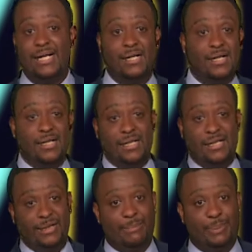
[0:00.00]
double
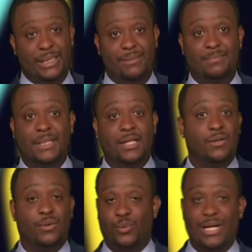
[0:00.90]
Y and
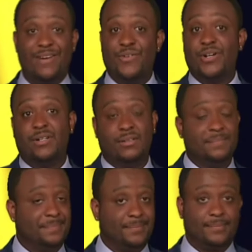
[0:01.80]
lipium
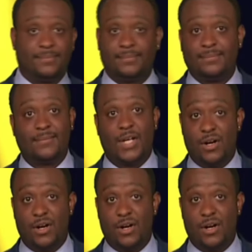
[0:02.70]
or whatever.